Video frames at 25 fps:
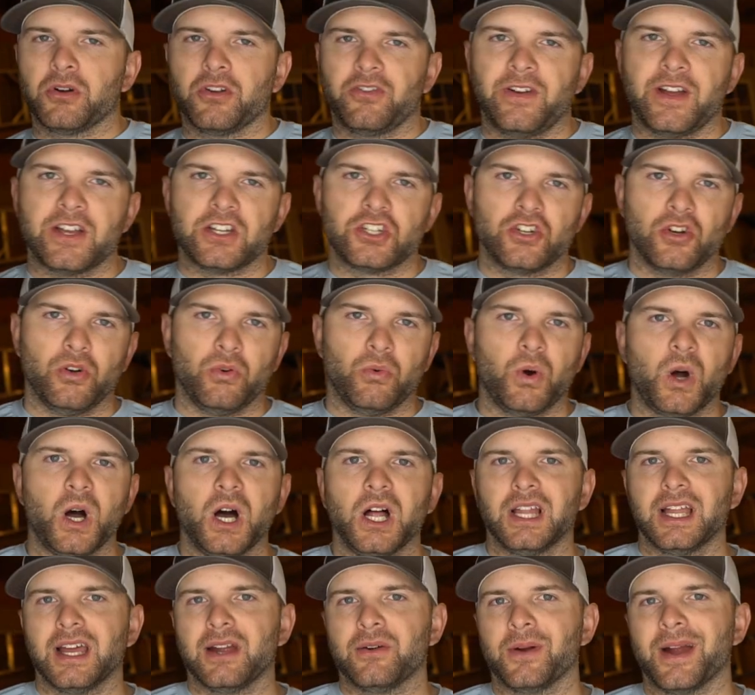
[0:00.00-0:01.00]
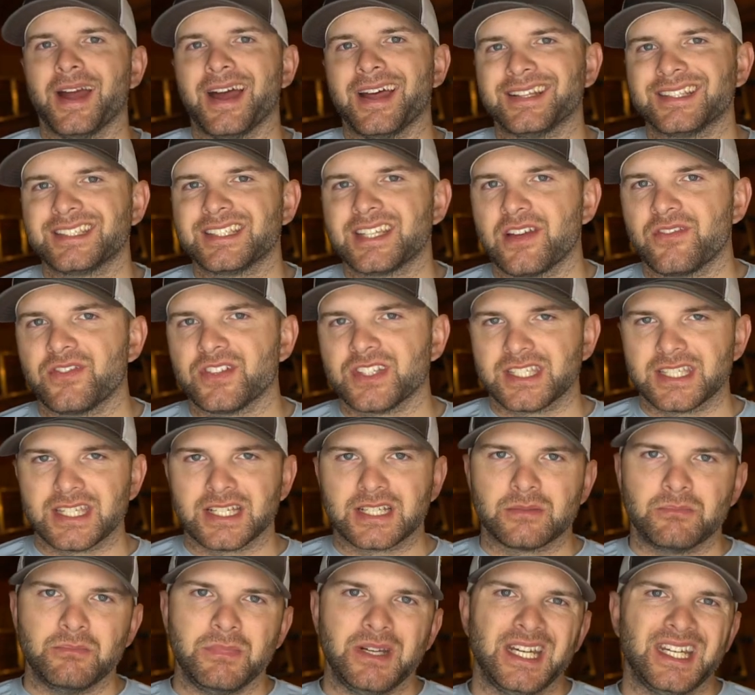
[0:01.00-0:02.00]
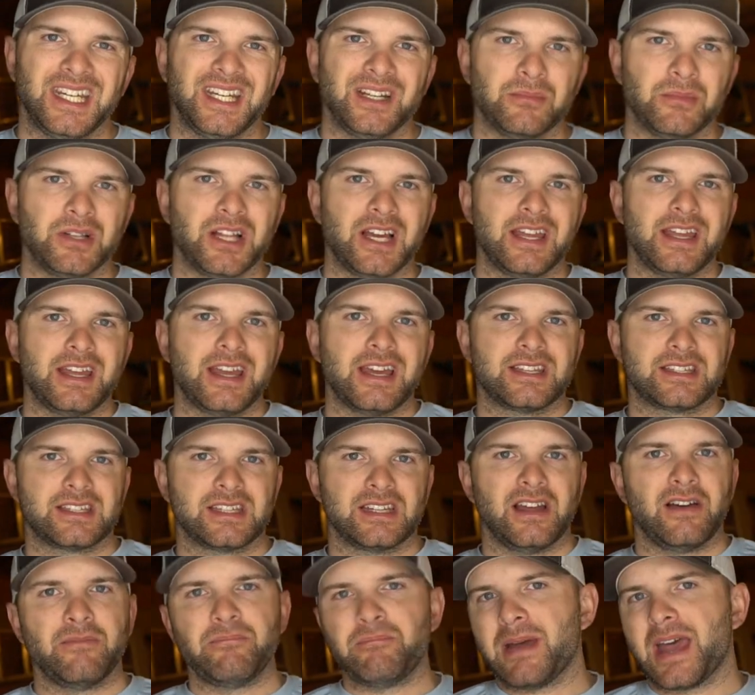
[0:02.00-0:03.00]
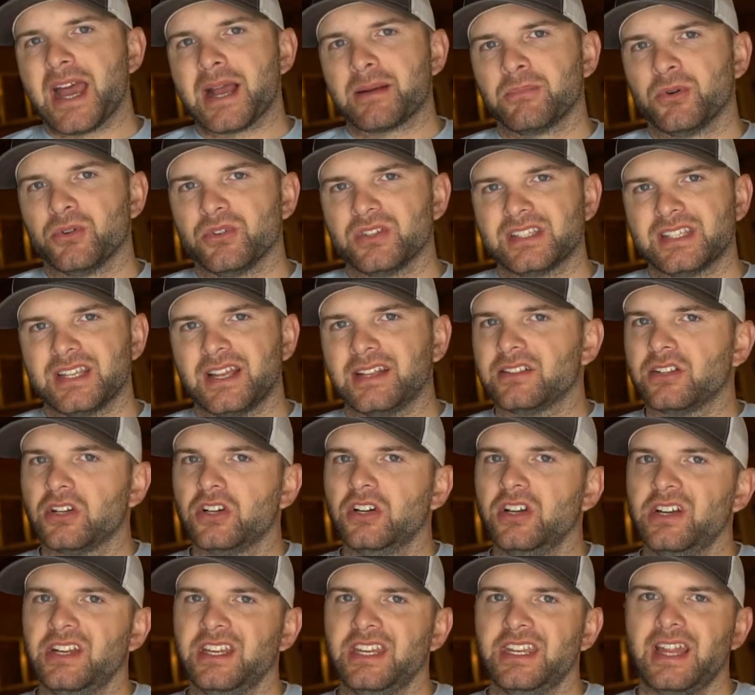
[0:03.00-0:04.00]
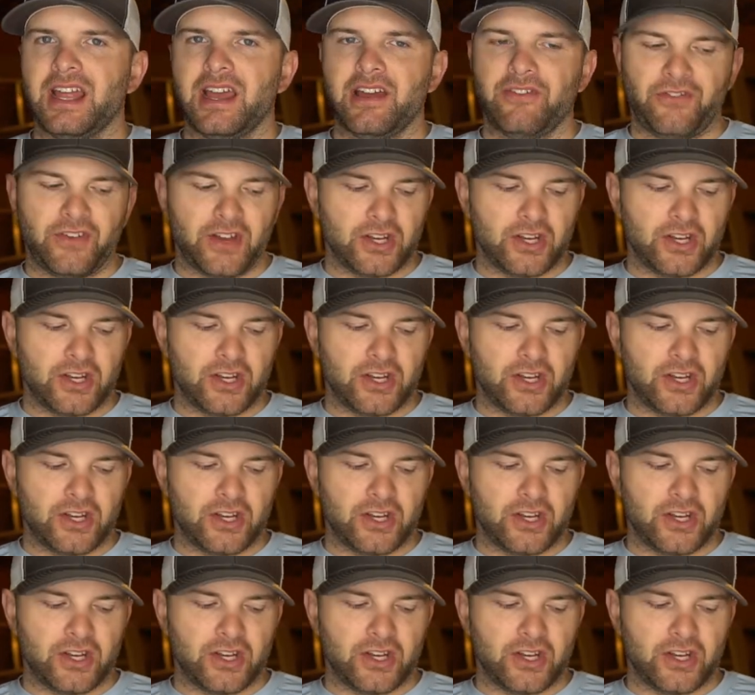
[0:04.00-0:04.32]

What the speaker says: Professional Walleye rod, 7/6 medium light. Has enough backbone to set the hook into that